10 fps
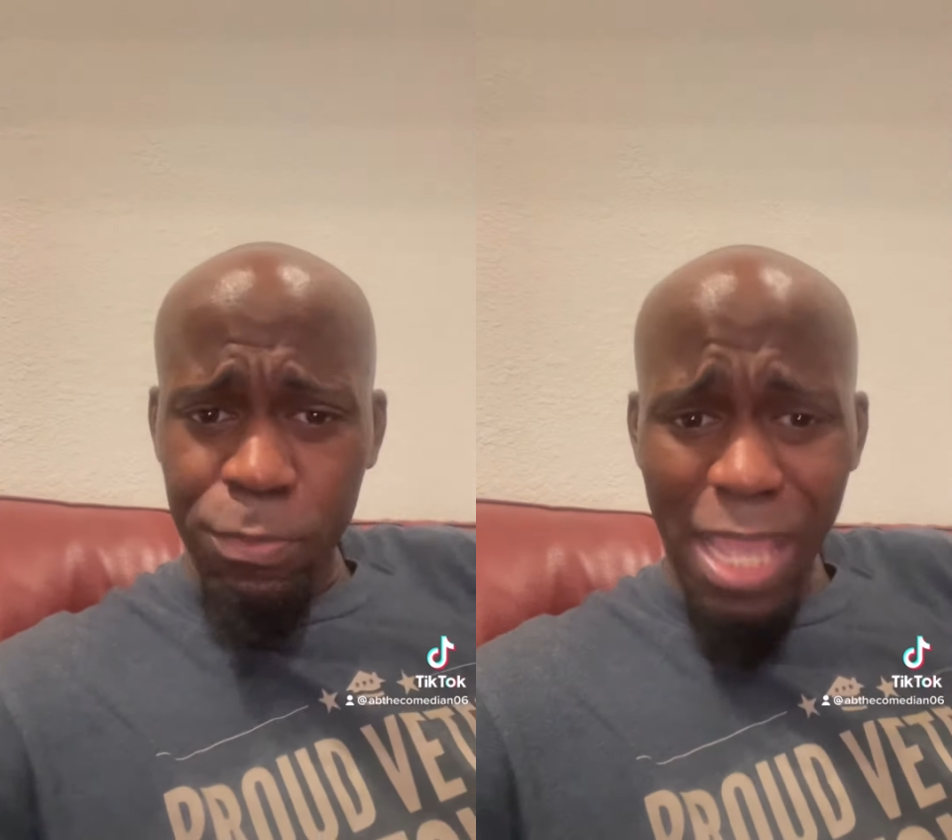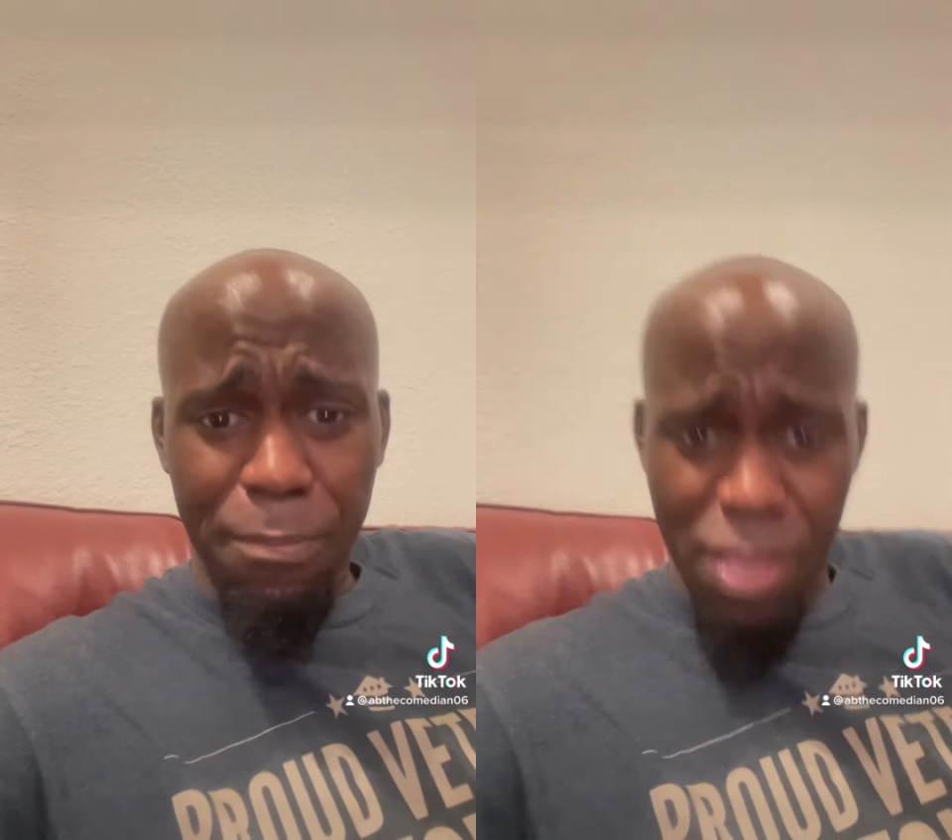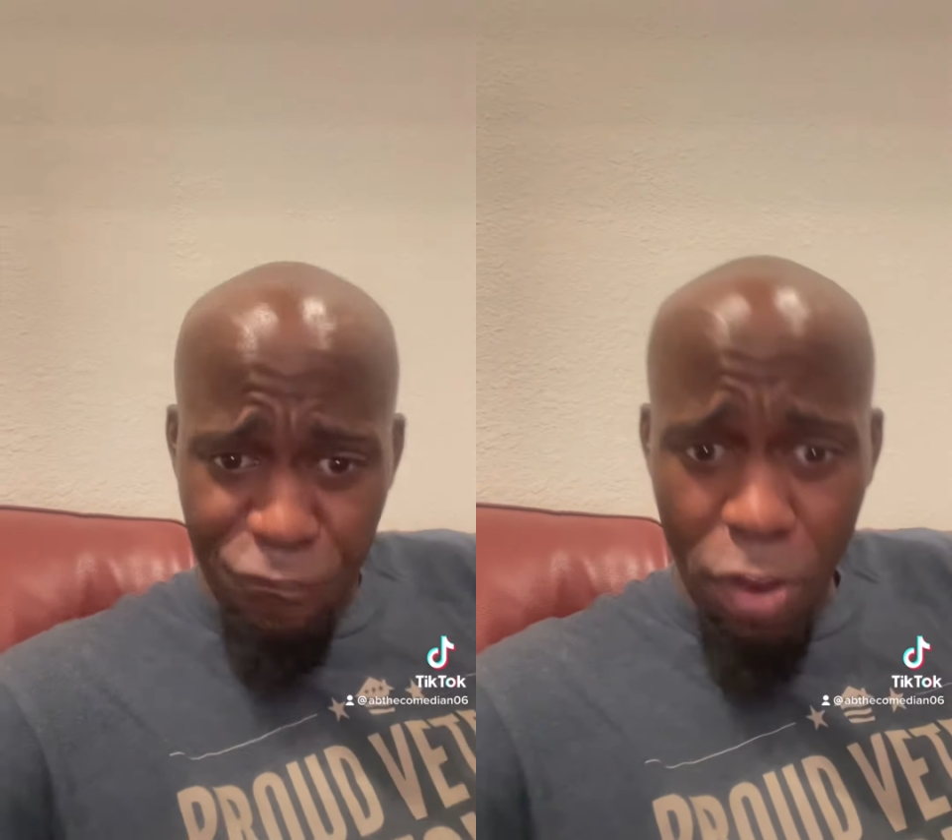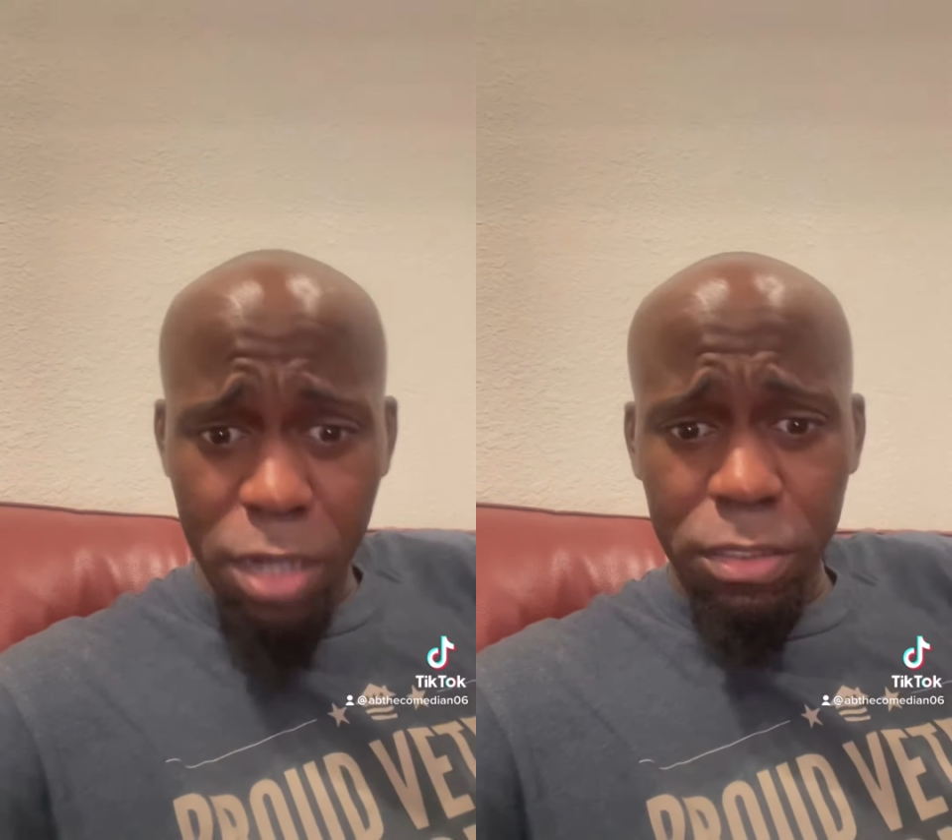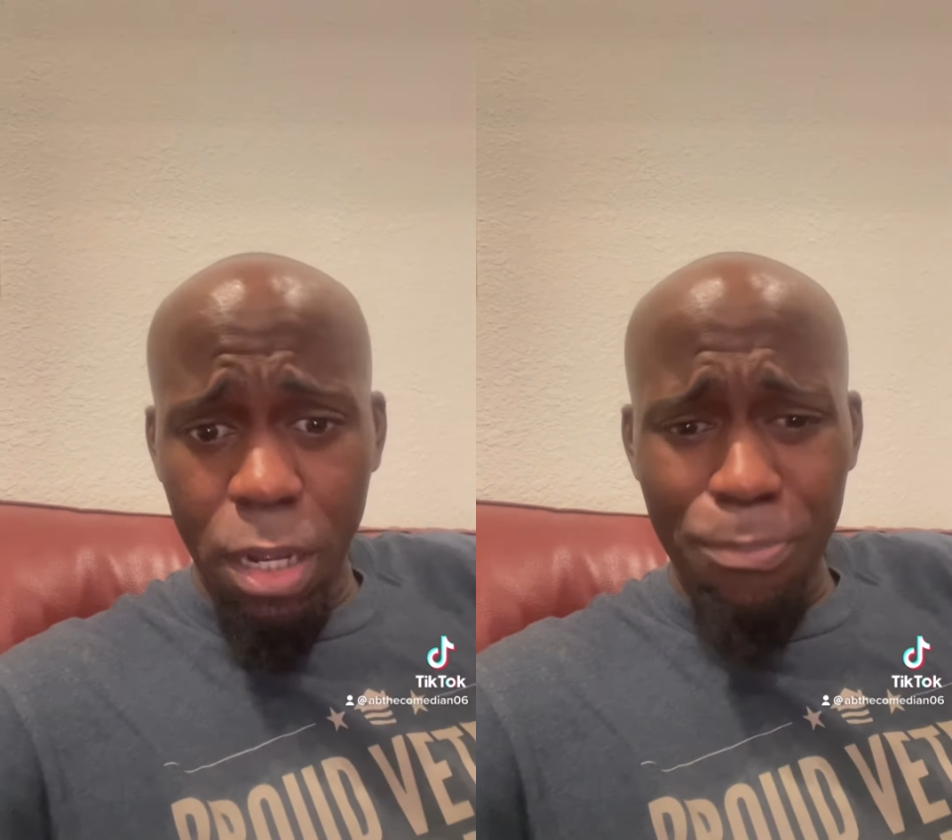Got me
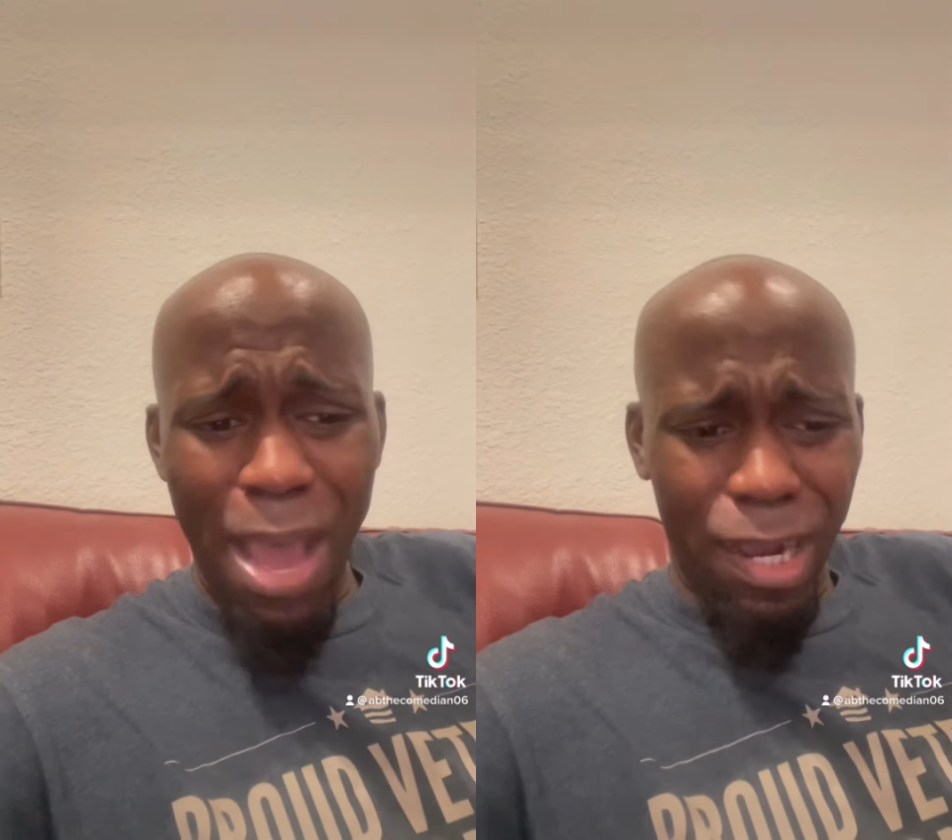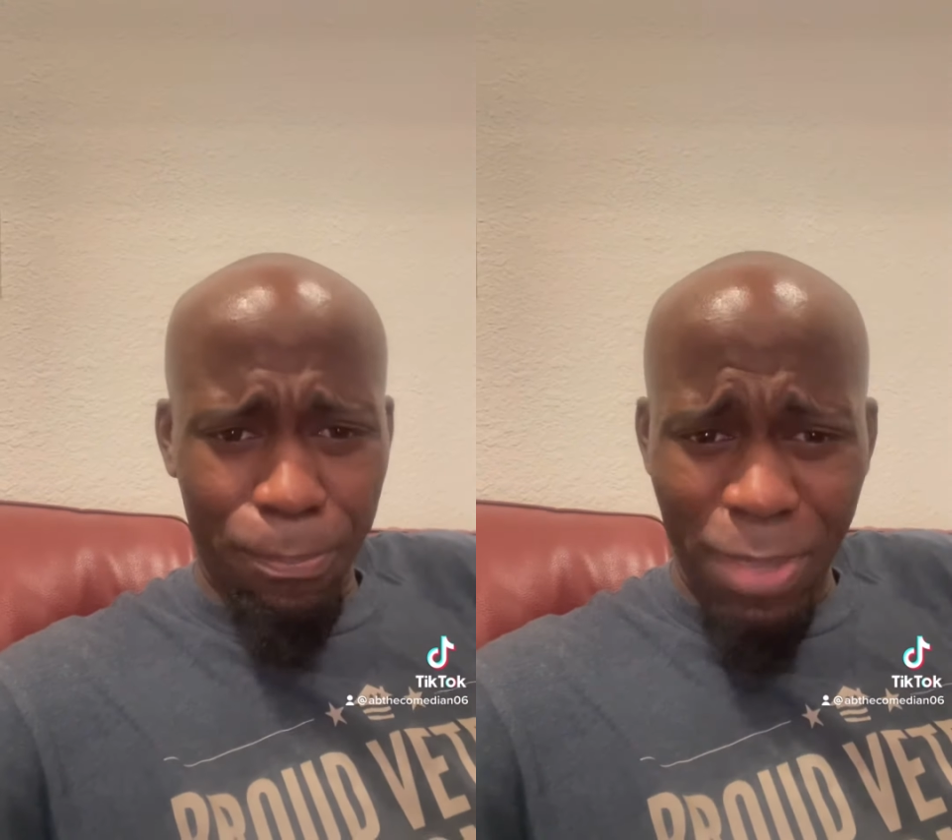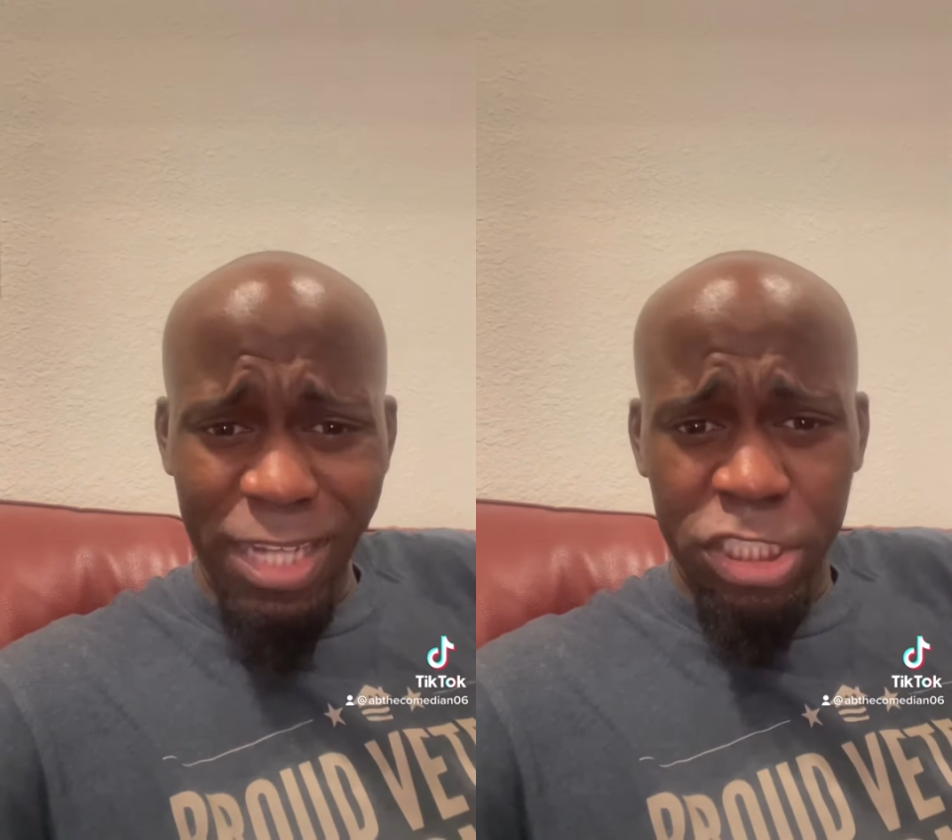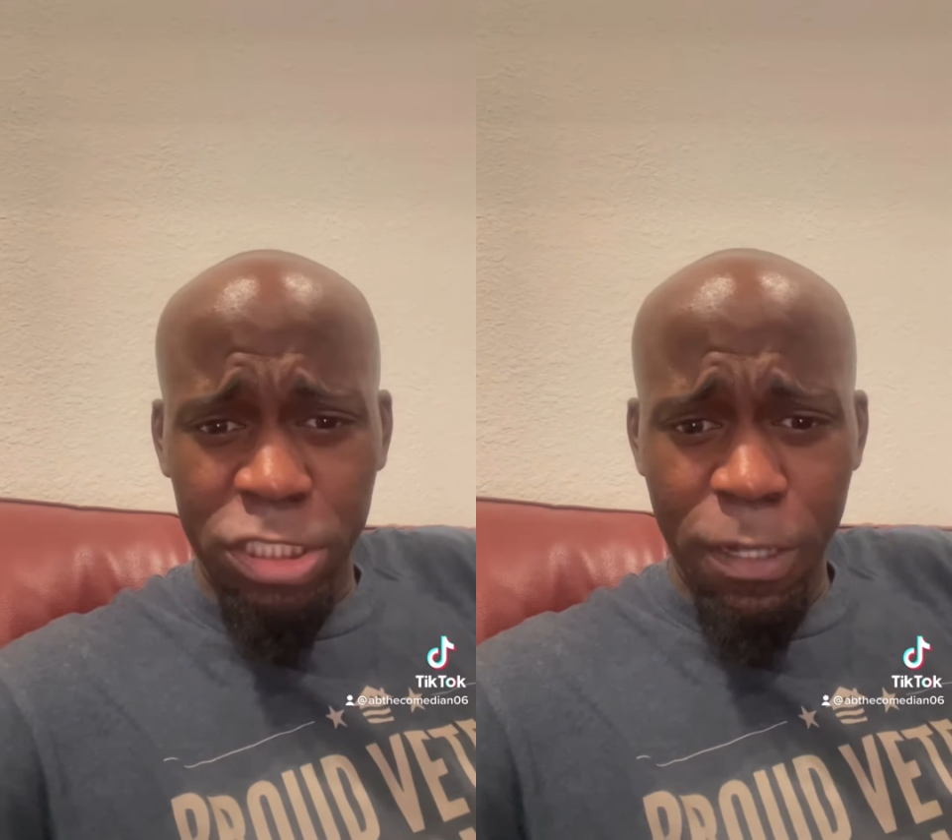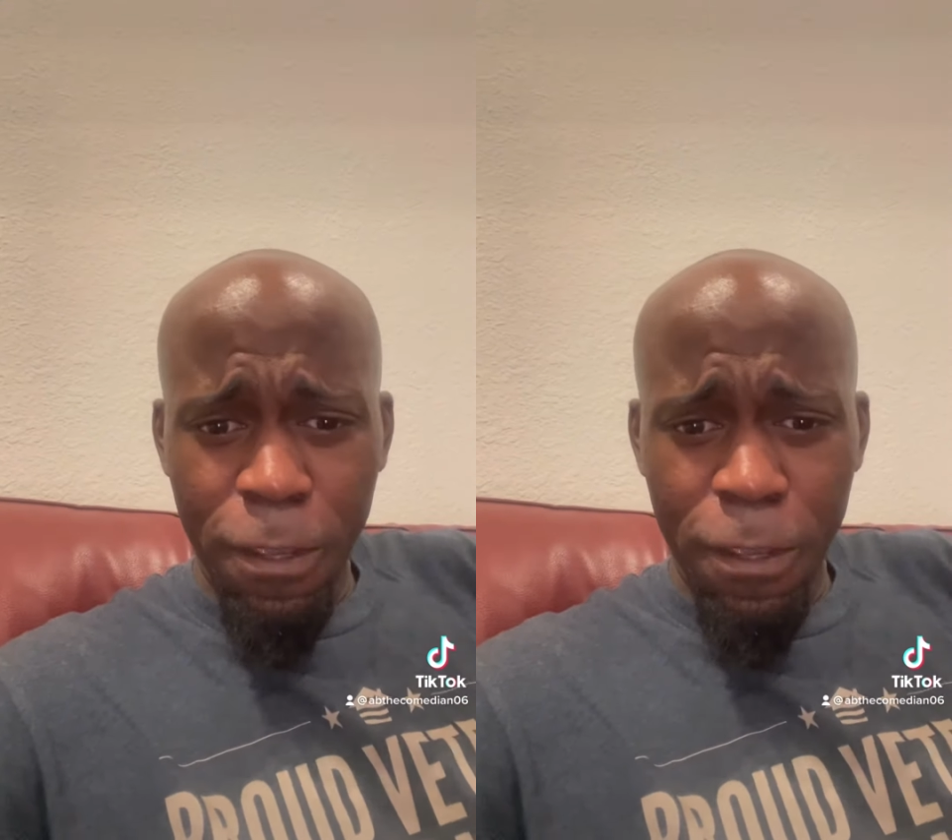fucked up. About a bitch?